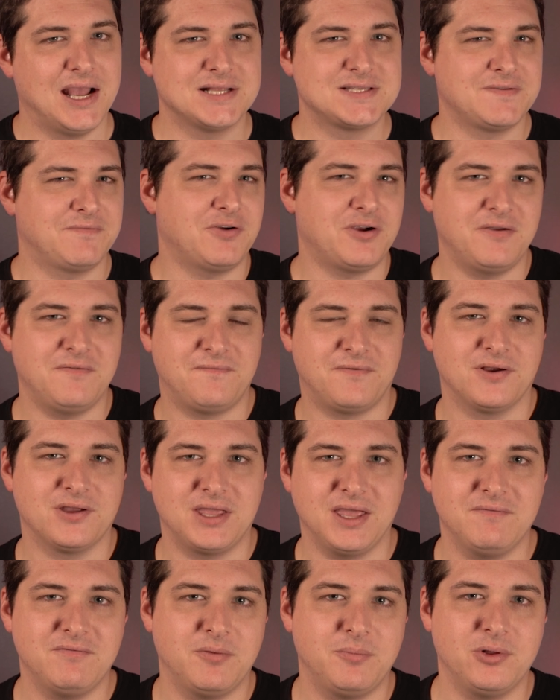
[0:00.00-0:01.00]
it's a very
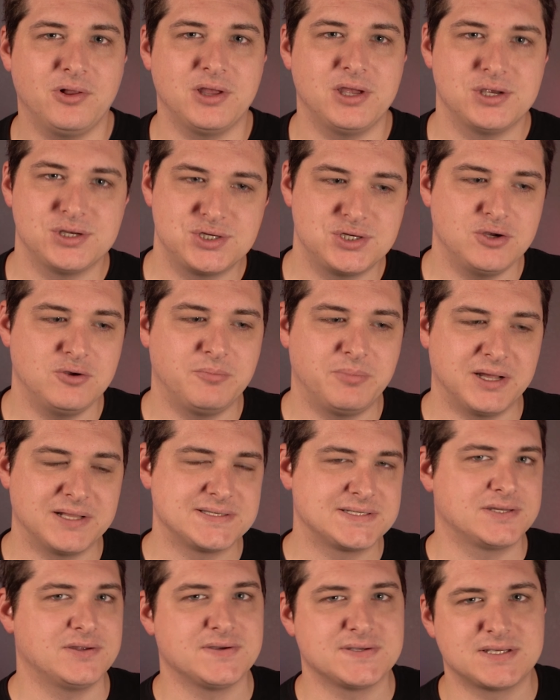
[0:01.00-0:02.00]
forgivable issue,
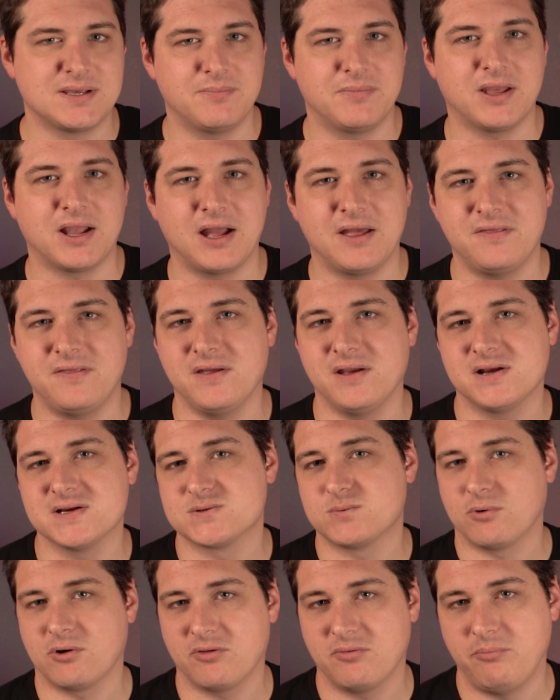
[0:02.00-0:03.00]
but still something I think
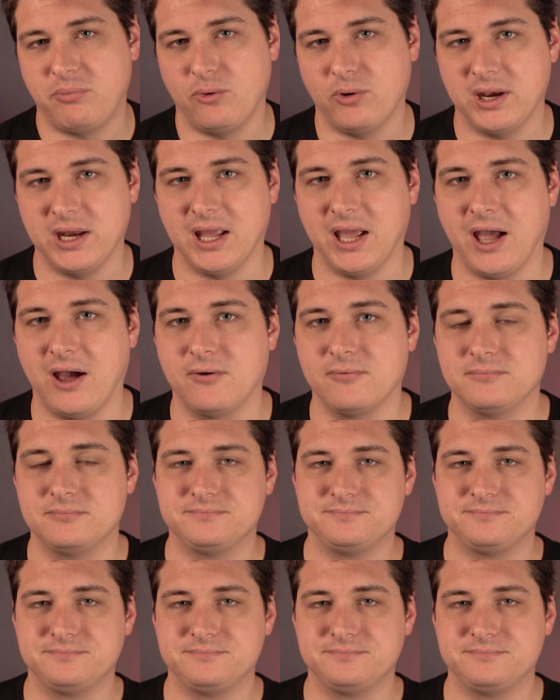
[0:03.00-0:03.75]
is worth pointing out.